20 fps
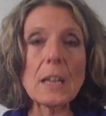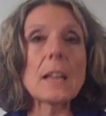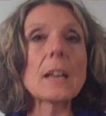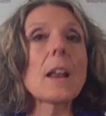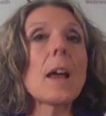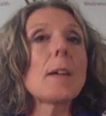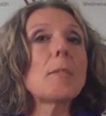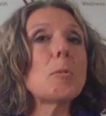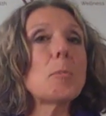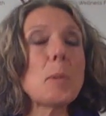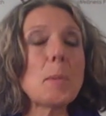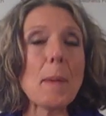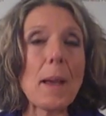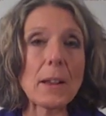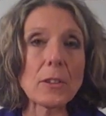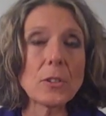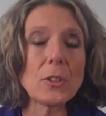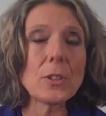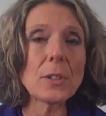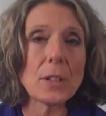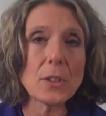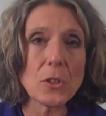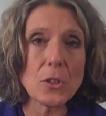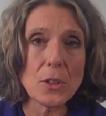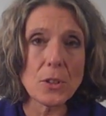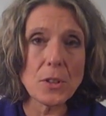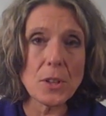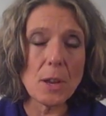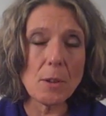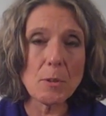and I will be back to you next
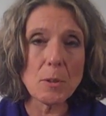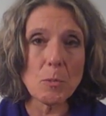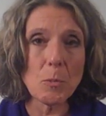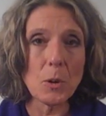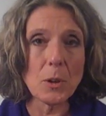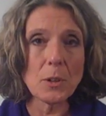Tuesday with more